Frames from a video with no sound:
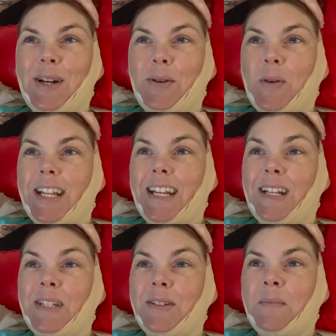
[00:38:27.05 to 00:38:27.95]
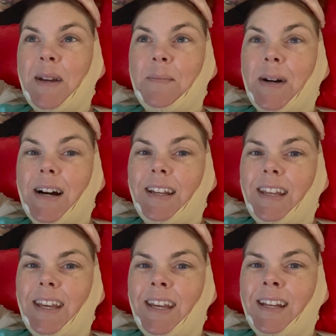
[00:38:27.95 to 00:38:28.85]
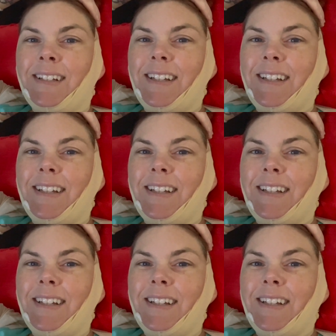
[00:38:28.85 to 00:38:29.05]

What did I do to my body?